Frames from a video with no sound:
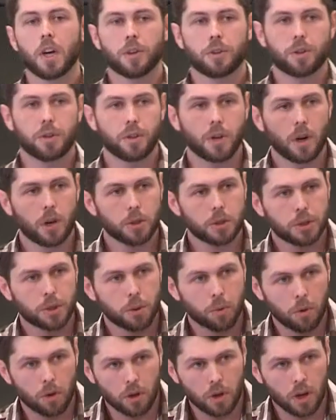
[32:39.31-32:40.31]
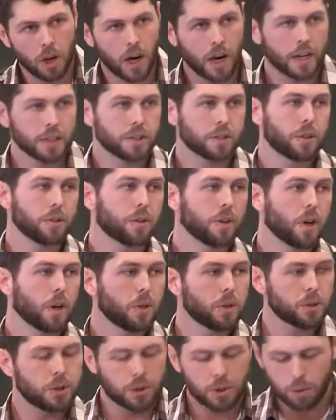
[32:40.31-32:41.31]
to those who are lost, to
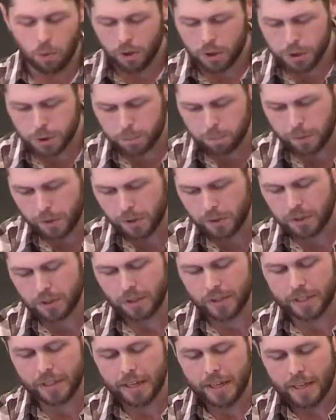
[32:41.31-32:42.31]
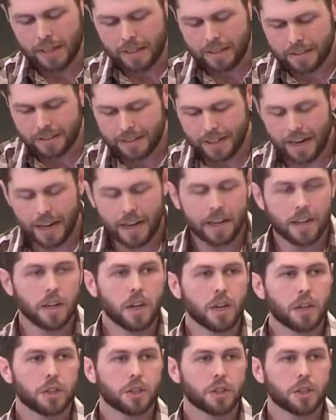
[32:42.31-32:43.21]
those who are spiritually dead,